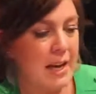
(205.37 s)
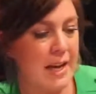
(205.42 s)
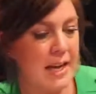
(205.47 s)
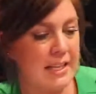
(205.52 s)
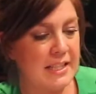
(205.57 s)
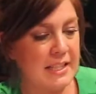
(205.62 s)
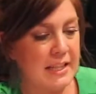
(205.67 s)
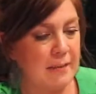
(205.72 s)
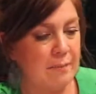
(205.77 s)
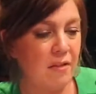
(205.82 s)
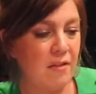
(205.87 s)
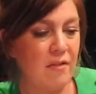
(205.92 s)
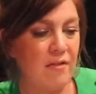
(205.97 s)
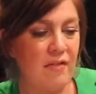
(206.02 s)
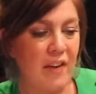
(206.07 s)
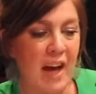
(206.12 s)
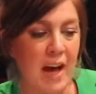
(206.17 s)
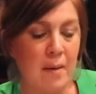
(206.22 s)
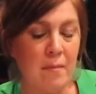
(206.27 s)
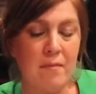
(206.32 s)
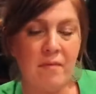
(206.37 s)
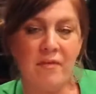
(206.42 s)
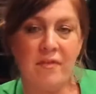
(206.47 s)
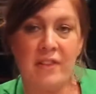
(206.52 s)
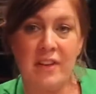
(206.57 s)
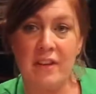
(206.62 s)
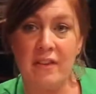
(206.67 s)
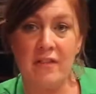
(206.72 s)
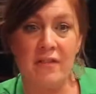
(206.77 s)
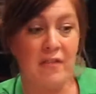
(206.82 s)
It's a
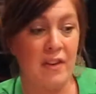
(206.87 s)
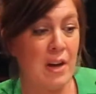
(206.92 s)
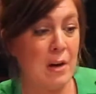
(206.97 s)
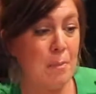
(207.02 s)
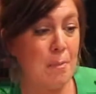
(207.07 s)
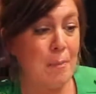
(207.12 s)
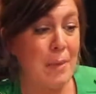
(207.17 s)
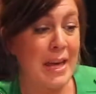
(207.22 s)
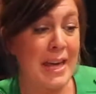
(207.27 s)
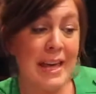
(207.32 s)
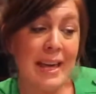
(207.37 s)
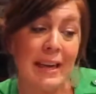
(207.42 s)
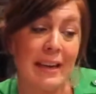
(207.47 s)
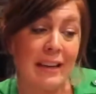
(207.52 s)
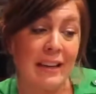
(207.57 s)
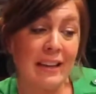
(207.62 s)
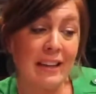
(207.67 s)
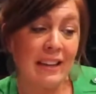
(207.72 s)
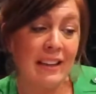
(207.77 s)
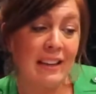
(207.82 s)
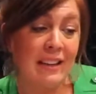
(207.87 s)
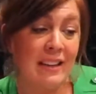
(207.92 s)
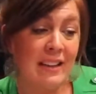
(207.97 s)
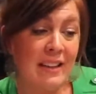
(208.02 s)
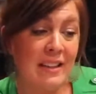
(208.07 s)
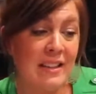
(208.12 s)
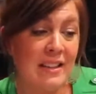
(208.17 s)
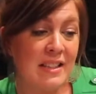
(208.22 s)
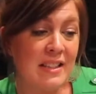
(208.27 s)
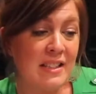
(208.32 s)
FabFitFun pick.
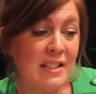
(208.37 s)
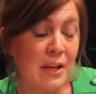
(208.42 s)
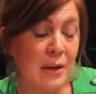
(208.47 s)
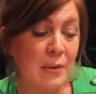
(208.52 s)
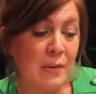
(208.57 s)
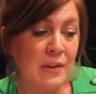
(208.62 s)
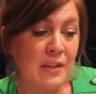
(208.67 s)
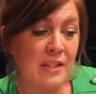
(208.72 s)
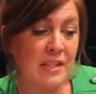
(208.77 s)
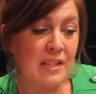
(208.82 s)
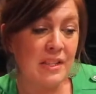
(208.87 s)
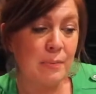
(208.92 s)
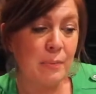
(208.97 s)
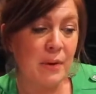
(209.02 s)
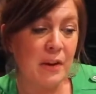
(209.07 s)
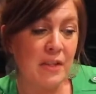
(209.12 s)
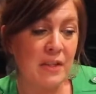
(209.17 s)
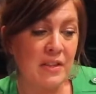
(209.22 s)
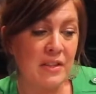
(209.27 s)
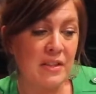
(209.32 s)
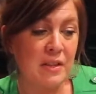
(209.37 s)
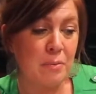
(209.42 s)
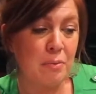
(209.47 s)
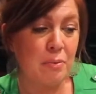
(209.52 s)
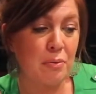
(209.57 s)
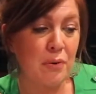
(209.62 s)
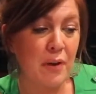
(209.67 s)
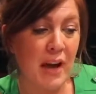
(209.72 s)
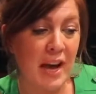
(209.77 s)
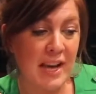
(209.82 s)
So this is one of the
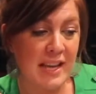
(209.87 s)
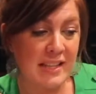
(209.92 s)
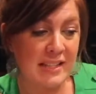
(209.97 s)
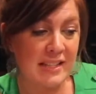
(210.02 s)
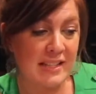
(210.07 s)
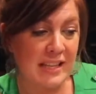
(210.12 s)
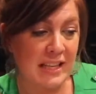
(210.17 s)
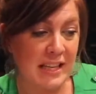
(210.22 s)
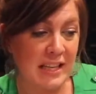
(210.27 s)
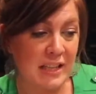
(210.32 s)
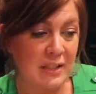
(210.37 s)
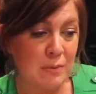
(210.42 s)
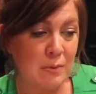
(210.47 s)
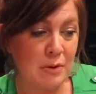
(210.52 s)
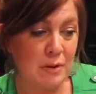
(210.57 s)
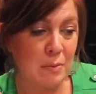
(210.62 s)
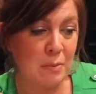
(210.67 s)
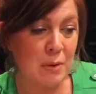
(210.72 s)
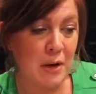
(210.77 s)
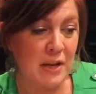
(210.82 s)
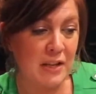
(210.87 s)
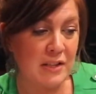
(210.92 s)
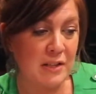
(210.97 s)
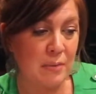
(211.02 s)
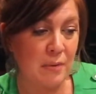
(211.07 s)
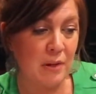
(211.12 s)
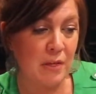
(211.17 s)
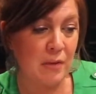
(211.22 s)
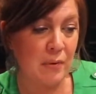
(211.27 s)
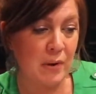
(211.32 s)
surprise things. We'll surprise
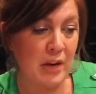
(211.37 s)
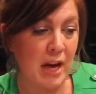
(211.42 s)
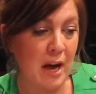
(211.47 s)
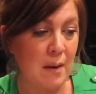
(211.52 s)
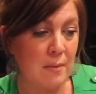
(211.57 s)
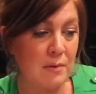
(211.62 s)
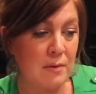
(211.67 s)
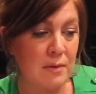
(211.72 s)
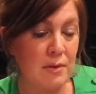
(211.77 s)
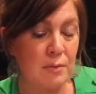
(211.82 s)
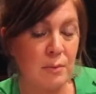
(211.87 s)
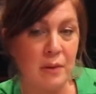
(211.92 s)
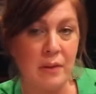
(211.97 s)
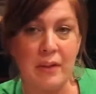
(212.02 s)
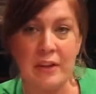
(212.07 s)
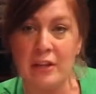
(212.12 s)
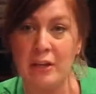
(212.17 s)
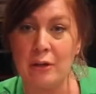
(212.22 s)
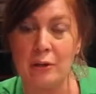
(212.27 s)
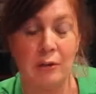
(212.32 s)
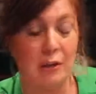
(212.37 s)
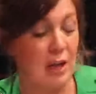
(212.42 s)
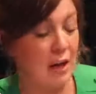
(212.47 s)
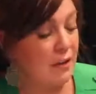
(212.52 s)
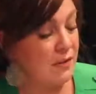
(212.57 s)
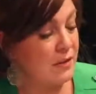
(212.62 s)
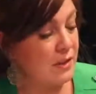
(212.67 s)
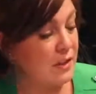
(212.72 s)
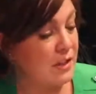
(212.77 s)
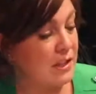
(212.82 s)
you with 3 options we think you'll
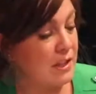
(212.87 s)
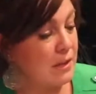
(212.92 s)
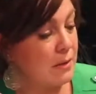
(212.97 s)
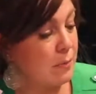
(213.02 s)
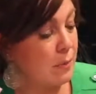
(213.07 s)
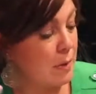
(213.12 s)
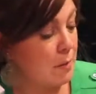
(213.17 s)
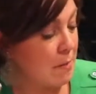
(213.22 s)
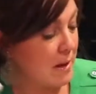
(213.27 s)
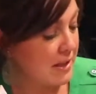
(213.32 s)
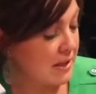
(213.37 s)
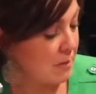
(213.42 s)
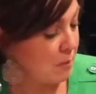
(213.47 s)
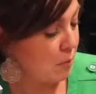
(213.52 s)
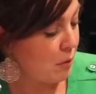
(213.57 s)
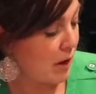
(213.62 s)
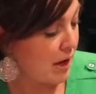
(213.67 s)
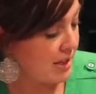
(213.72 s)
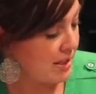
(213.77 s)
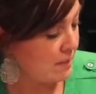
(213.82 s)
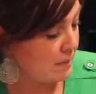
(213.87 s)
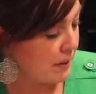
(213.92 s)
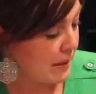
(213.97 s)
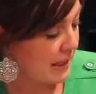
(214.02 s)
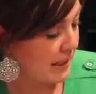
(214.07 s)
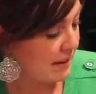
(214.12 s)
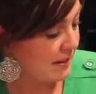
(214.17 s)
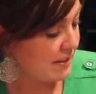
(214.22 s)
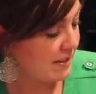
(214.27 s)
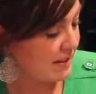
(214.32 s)
love. So this is one of my surprise
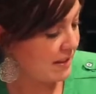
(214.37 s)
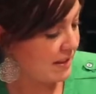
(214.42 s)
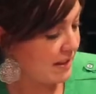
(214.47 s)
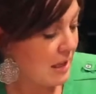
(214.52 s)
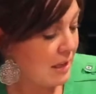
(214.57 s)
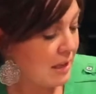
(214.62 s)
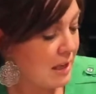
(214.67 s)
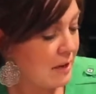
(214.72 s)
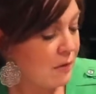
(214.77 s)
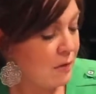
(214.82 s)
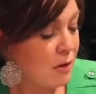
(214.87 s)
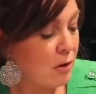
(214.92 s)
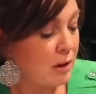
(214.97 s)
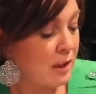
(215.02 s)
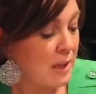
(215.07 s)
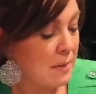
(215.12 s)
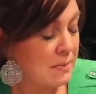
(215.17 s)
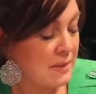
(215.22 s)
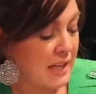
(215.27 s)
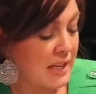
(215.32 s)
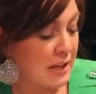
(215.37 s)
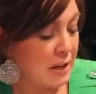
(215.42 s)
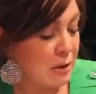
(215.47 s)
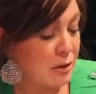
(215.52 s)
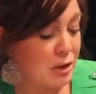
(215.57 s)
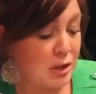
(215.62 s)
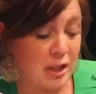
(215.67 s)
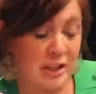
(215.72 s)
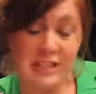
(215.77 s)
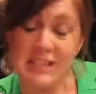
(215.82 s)
picks. Give your lips a
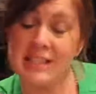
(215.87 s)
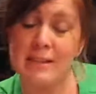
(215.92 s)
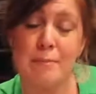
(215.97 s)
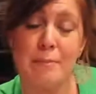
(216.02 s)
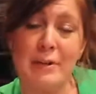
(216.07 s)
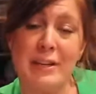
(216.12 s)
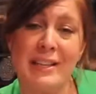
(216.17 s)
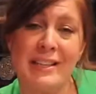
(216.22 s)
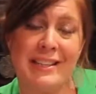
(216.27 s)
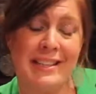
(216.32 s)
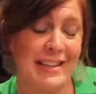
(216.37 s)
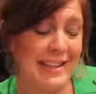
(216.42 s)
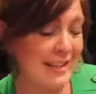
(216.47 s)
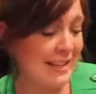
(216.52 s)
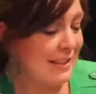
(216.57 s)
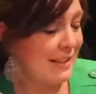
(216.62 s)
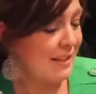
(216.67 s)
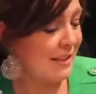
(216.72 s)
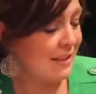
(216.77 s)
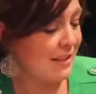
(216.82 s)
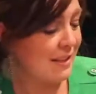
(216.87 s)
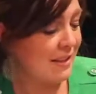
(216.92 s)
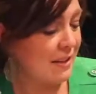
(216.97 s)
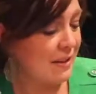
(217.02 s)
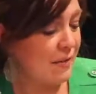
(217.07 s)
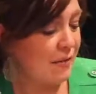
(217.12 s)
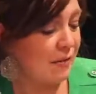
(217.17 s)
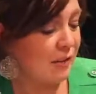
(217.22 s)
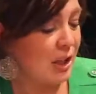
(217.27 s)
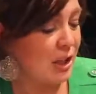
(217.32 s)
just been kissed
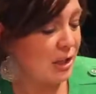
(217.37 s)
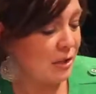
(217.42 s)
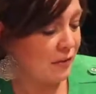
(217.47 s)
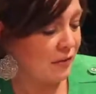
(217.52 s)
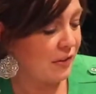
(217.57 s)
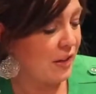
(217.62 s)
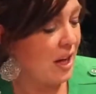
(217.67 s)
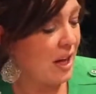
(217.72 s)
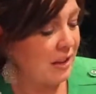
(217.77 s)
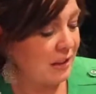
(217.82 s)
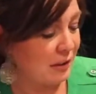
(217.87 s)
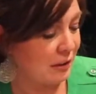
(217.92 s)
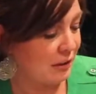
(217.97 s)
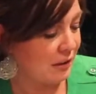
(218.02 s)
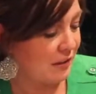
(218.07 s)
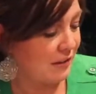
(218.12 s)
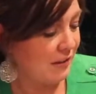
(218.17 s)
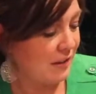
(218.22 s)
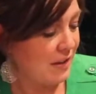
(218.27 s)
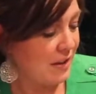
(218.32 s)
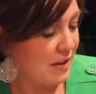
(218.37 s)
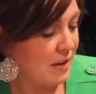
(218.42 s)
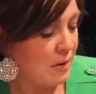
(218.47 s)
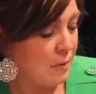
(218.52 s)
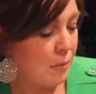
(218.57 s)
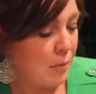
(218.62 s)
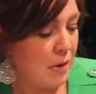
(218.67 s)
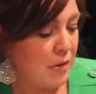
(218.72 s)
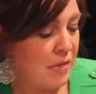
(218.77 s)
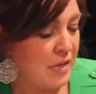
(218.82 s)
flush of color
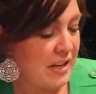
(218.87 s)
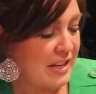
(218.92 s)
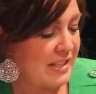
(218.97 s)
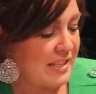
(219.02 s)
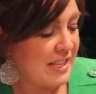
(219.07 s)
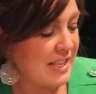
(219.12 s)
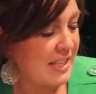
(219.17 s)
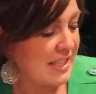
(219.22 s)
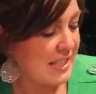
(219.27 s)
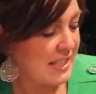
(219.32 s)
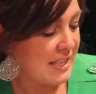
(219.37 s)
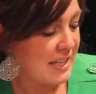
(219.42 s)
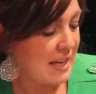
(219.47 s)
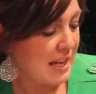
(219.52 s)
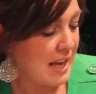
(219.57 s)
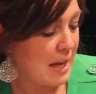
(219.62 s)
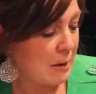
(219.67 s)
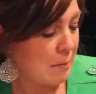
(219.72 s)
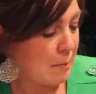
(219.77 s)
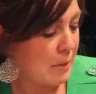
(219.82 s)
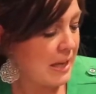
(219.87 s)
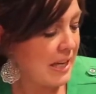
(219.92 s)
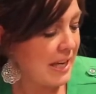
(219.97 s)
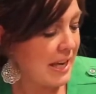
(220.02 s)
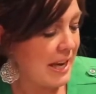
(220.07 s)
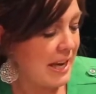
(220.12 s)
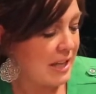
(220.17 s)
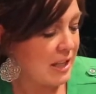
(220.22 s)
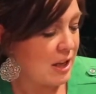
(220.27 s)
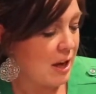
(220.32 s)
with the tinted and
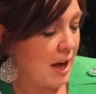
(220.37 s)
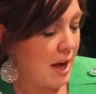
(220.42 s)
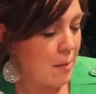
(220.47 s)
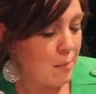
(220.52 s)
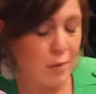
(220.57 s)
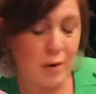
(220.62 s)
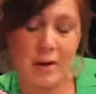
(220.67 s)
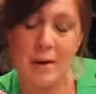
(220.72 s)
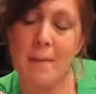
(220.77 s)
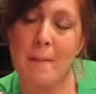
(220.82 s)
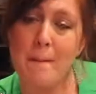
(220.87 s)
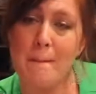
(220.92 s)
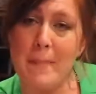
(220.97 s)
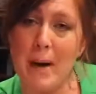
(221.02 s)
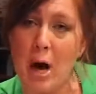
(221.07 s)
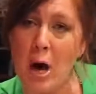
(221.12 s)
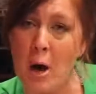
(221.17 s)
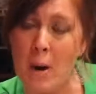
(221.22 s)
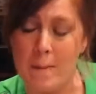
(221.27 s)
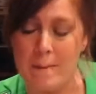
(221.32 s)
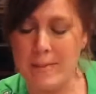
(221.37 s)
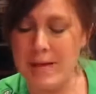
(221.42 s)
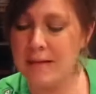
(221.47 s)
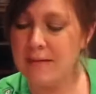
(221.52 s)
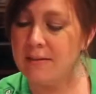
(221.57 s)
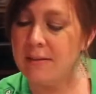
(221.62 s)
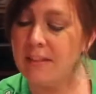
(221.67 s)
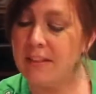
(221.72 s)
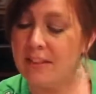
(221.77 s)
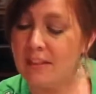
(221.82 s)
pH hybrid balm.
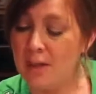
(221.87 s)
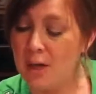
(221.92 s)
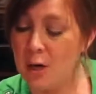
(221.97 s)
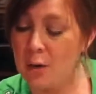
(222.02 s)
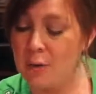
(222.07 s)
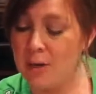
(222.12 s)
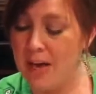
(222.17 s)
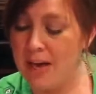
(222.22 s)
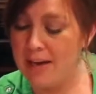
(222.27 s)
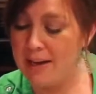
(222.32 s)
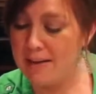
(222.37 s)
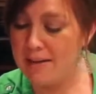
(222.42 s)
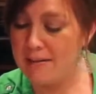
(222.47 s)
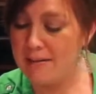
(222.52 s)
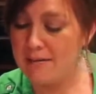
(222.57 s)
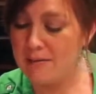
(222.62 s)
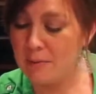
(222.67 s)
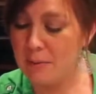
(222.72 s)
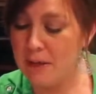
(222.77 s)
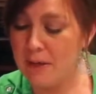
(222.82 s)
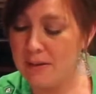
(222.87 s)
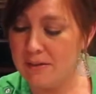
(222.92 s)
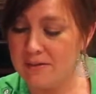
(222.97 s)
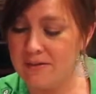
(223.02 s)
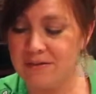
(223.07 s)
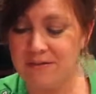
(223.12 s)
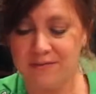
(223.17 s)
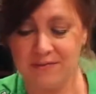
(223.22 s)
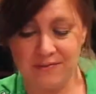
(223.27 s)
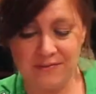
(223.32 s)
Okay, well,
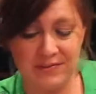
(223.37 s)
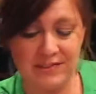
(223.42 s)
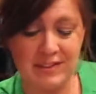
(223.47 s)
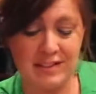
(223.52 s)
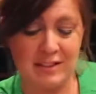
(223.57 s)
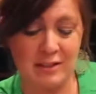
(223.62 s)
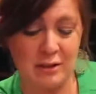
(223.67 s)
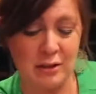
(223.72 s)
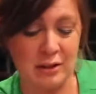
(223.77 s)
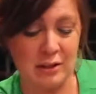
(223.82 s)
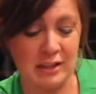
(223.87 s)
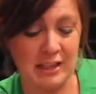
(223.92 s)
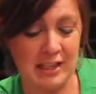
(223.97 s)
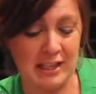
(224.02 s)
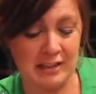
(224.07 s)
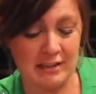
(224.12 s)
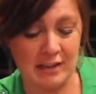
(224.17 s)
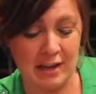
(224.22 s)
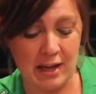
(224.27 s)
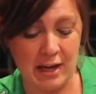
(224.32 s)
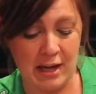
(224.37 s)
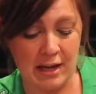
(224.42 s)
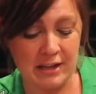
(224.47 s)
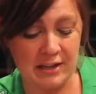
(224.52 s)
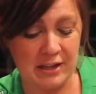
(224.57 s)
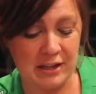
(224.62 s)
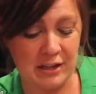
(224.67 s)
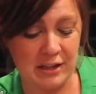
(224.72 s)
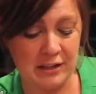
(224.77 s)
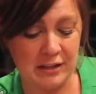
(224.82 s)
certainly excited
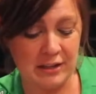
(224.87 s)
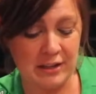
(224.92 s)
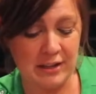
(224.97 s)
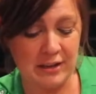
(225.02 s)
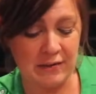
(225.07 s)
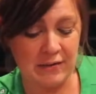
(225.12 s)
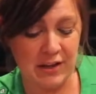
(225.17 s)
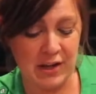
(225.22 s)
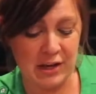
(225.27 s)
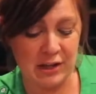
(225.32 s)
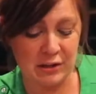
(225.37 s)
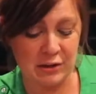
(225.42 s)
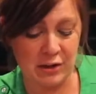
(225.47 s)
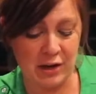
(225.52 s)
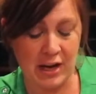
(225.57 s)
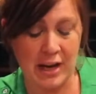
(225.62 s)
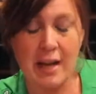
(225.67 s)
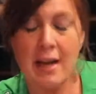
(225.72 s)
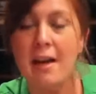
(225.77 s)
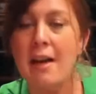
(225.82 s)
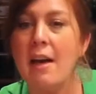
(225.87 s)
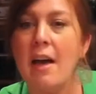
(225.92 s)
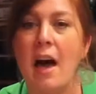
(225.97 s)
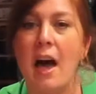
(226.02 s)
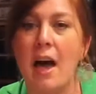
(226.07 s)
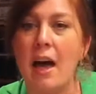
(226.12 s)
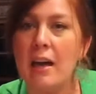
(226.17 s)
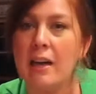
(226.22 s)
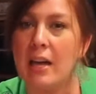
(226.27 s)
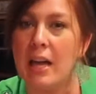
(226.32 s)
to give that a try.
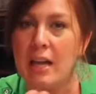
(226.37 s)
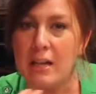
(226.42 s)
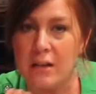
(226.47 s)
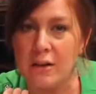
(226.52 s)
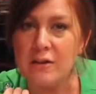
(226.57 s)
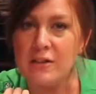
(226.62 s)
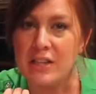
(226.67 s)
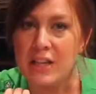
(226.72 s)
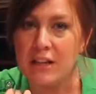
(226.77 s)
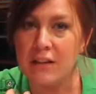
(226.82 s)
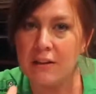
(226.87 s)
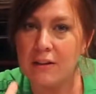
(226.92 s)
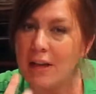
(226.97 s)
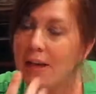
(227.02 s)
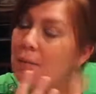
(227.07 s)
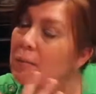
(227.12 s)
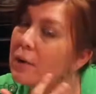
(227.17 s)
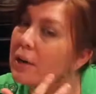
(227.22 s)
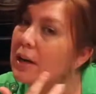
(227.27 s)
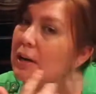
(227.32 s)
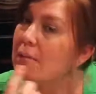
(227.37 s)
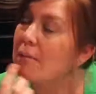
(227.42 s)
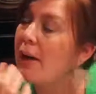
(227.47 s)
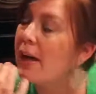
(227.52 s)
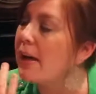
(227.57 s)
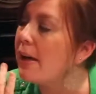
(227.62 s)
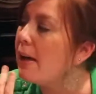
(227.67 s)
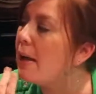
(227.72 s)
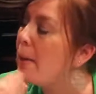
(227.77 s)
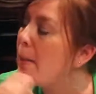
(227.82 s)
Can you tell I'm wearing my,